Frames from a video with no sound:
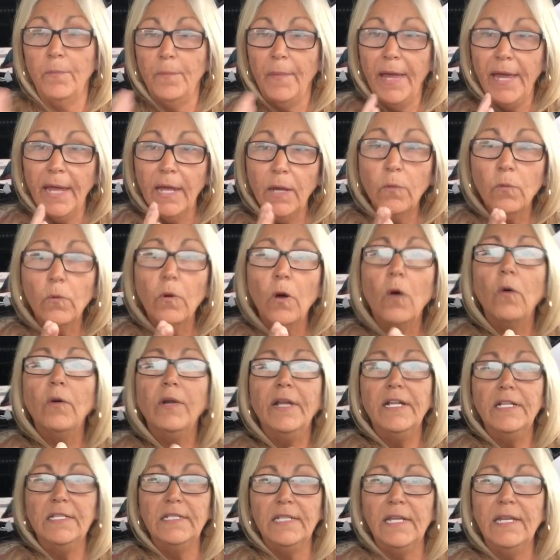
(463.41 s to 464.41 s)
main
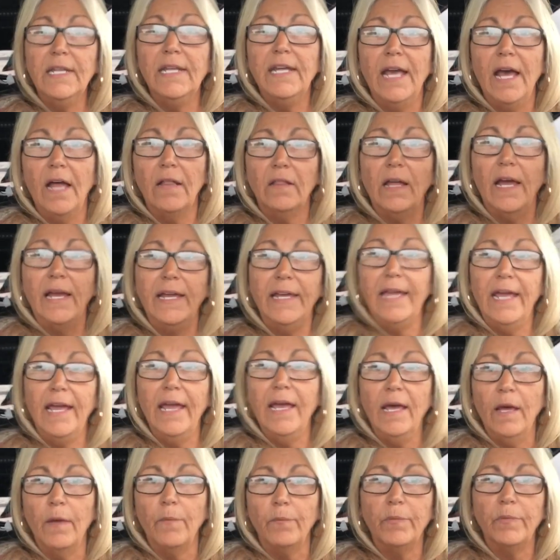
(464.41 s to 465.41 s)
road into the LI
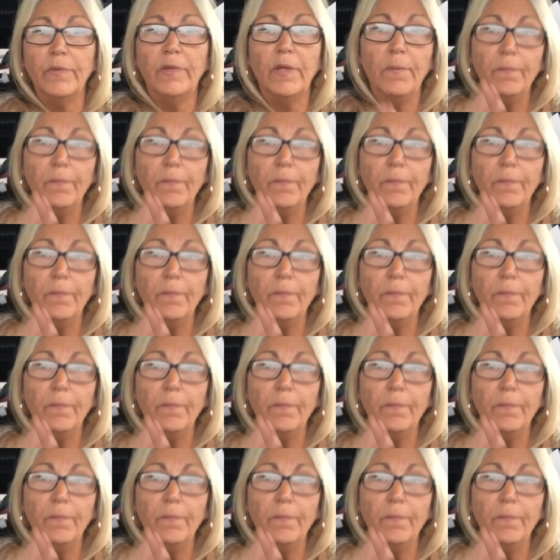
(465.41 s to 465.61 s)
camp.